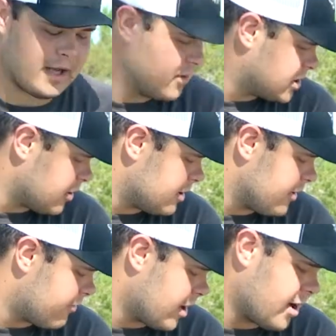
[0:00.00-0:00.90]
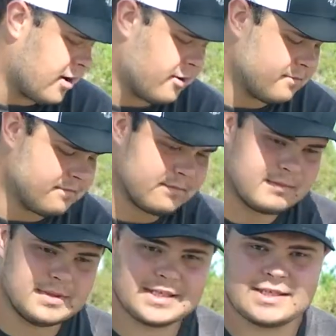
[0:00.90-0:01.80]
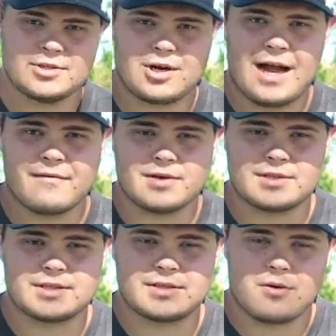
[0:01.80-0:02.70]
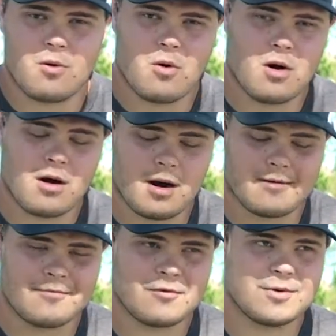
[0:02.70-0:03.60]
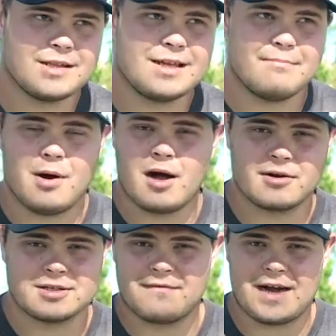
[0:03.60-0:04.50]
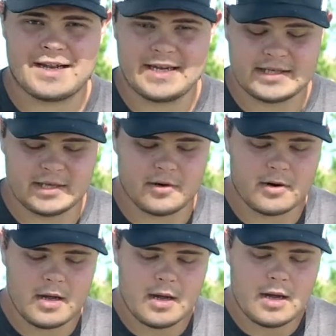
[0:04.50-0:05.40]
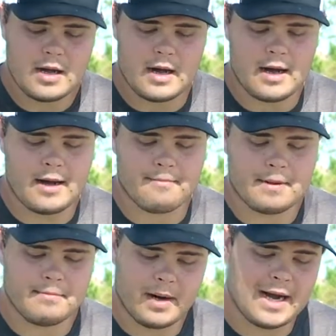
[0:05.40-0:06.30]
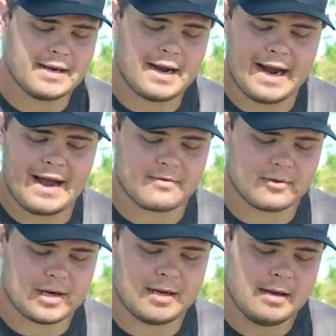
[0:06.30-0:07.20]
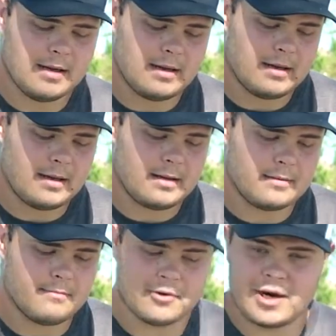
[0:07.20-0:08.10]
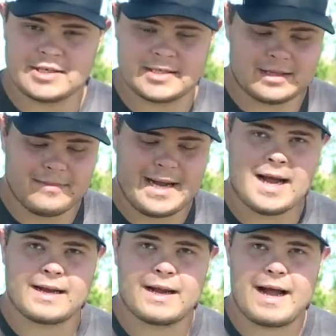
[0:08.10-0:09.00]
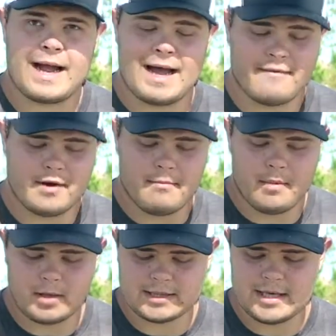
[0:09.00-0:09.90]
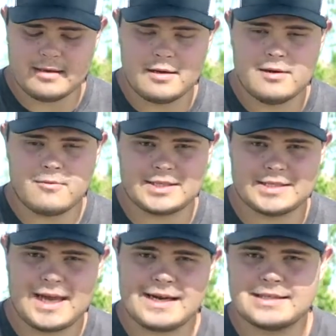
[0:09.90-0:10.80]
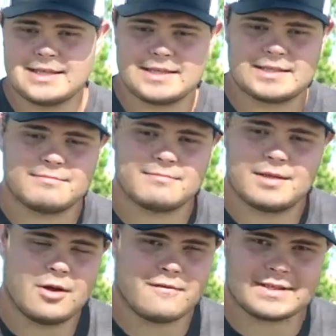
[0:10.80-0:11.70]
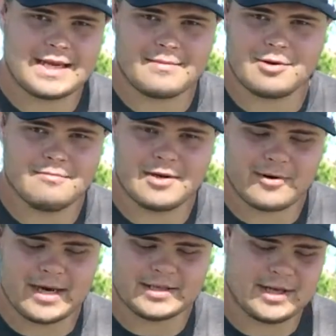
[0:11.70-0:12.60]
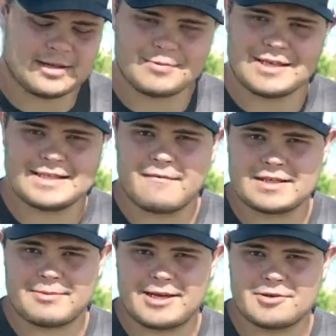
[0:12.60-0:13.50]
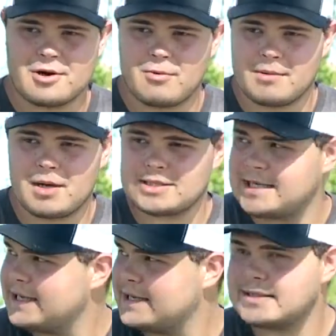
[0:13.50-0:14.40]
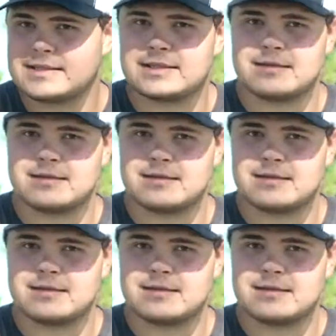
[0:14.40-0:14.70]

usually only throw distant drivers or really putters if I need to. But I have 3 mid-ranges in the bag. I have a Malta, which is kind of just an overstable mid-range. You know, it's pretty self-explanatory what a Malta is.